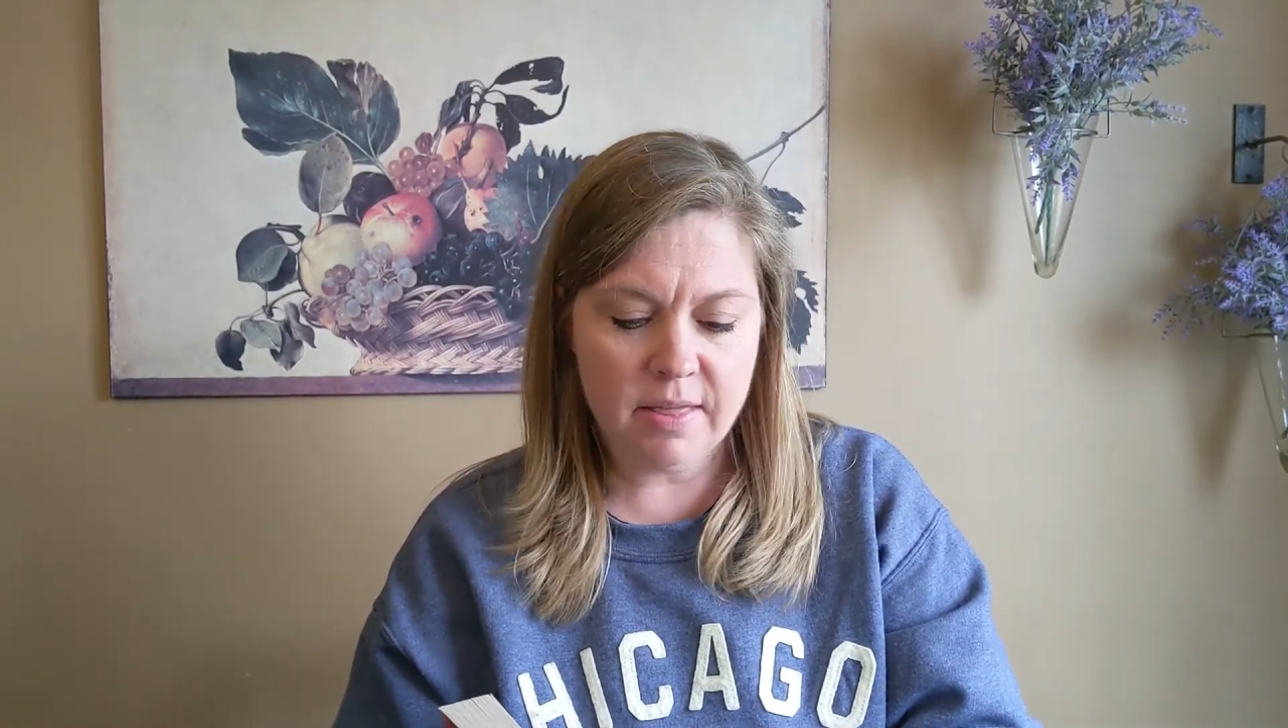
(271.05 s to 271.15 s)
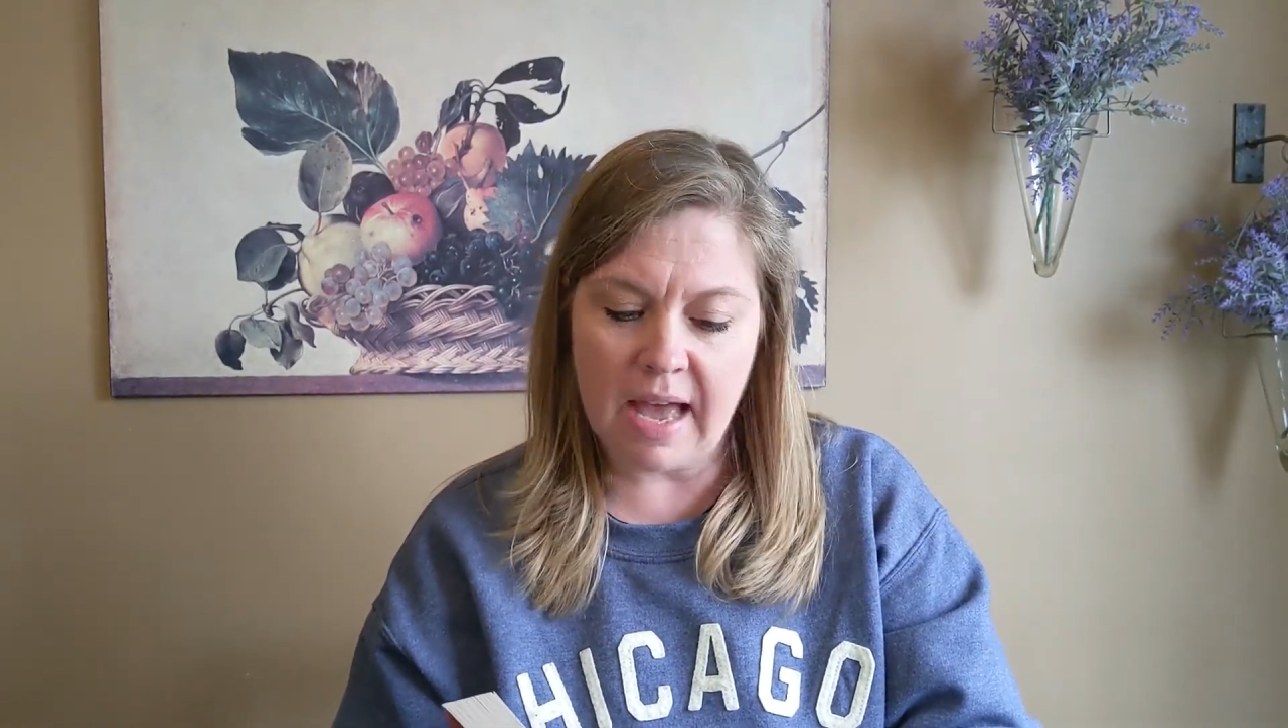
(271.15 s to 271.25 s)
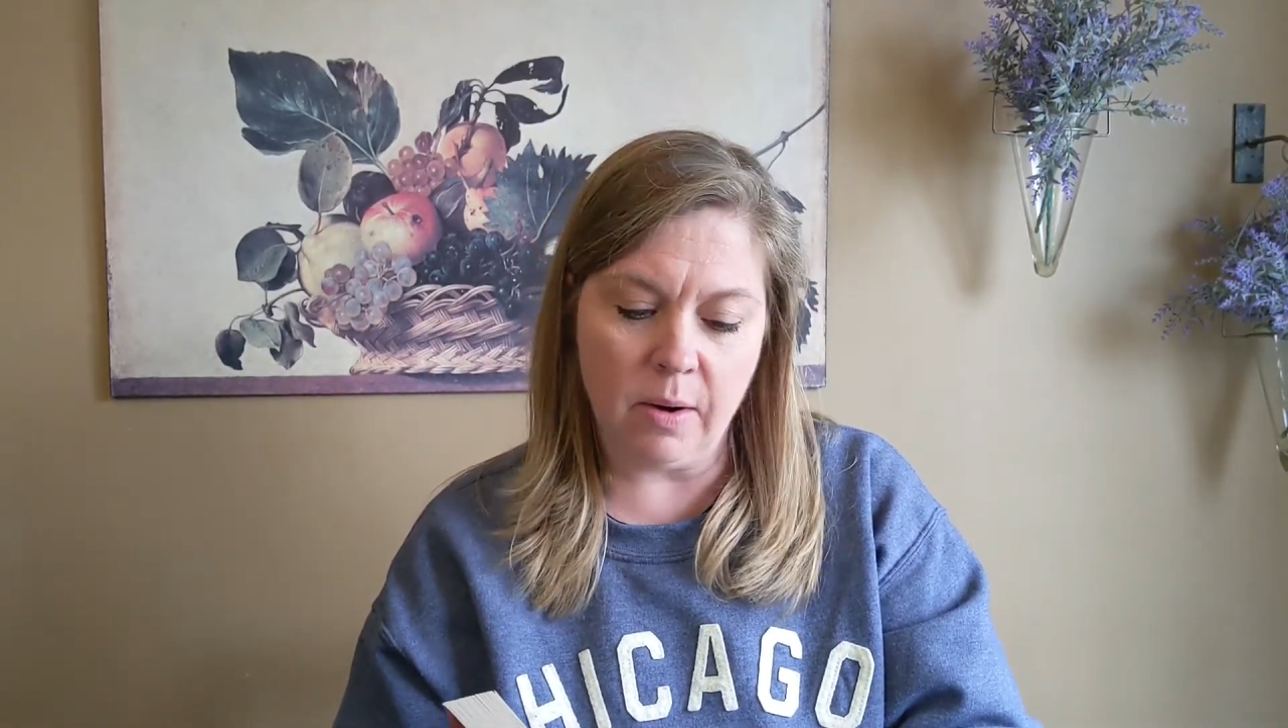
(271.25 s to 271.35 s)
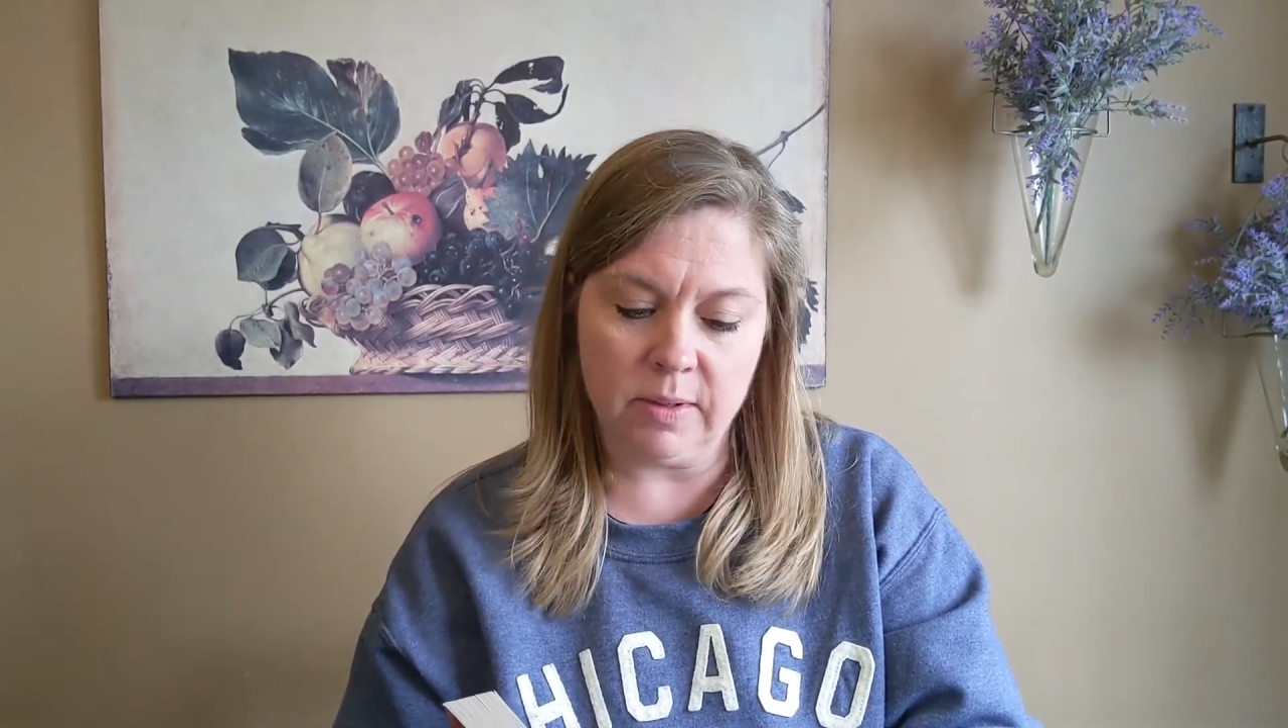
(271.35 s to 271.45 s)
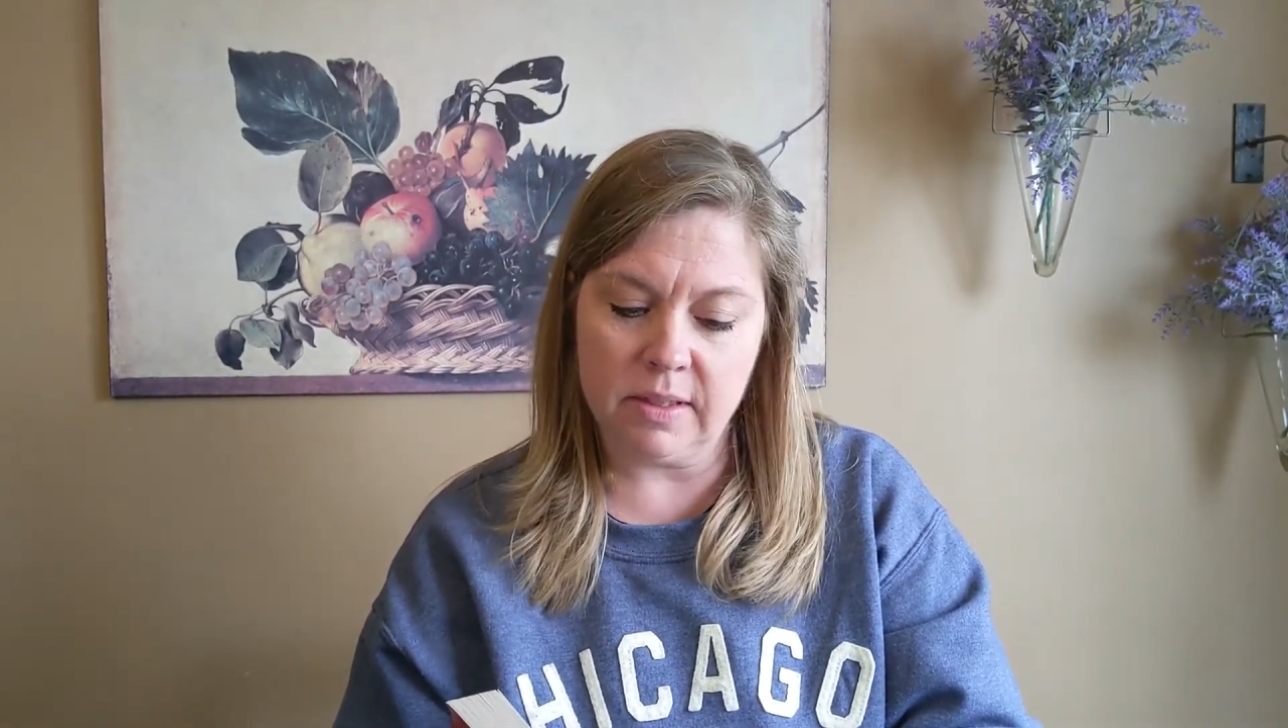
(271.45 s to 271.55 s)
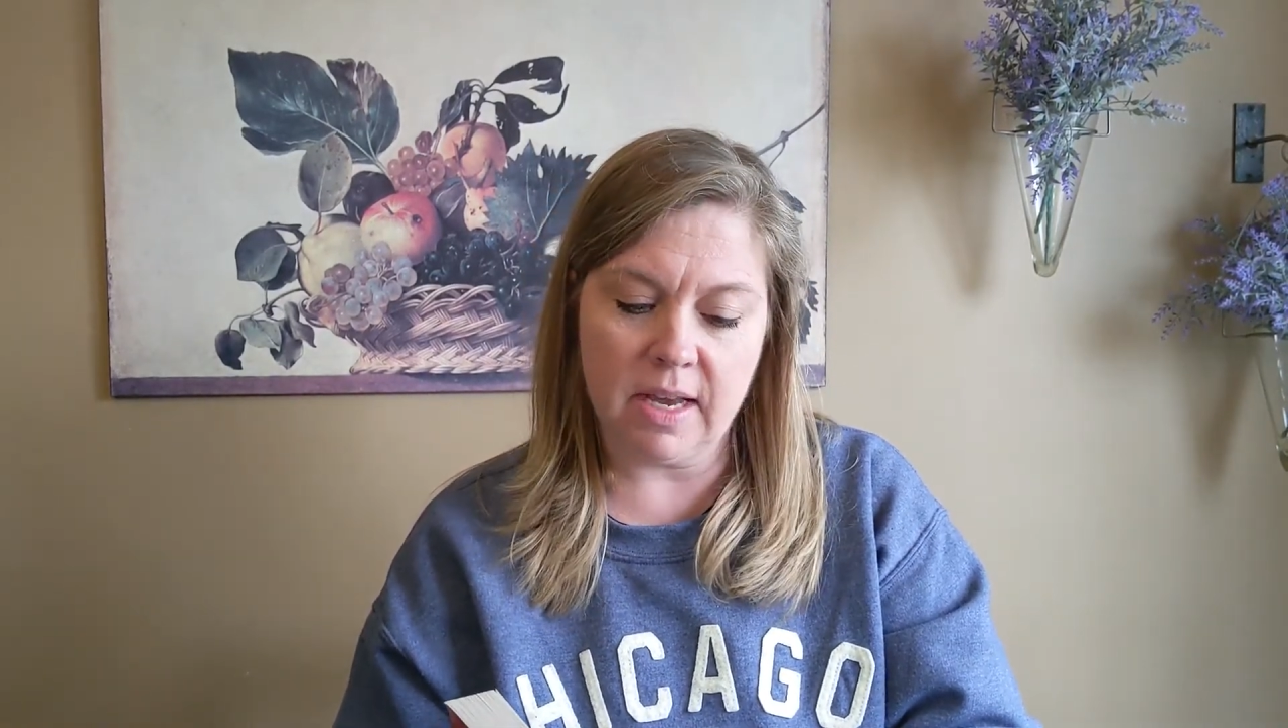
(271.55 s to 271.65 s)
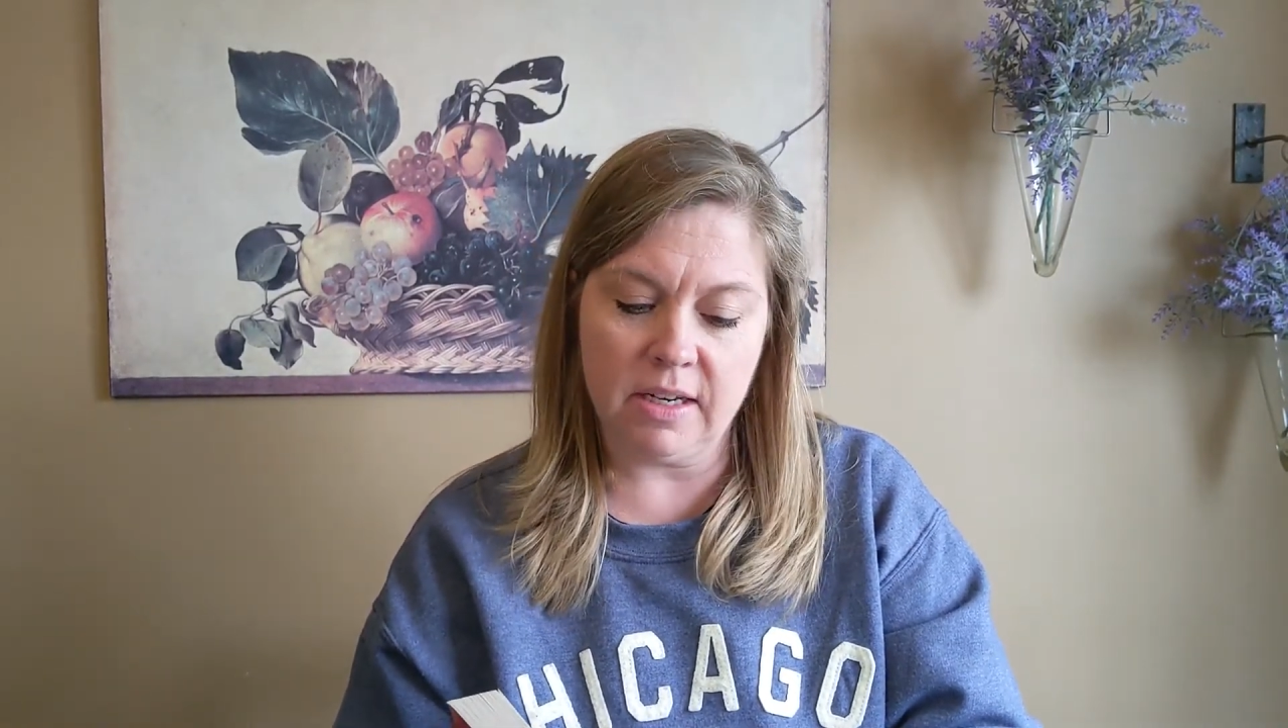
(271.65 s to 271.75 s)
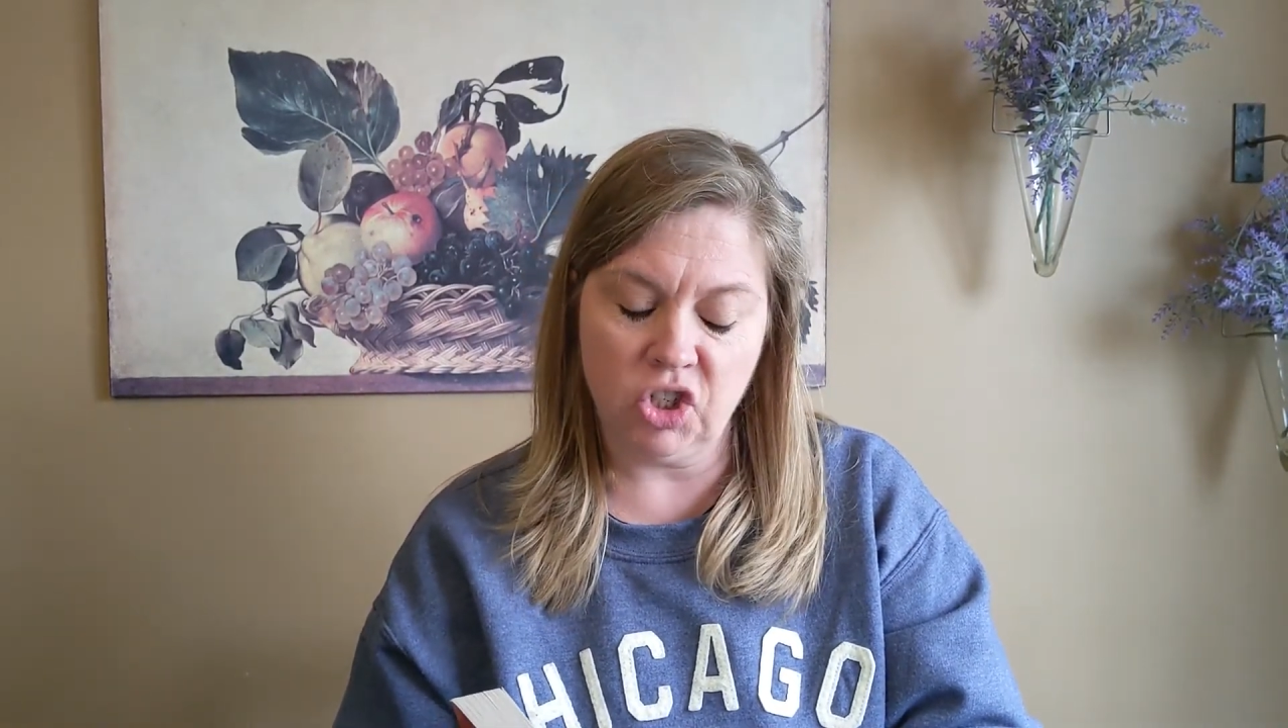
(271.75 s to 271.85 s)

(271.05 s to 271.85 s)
That was a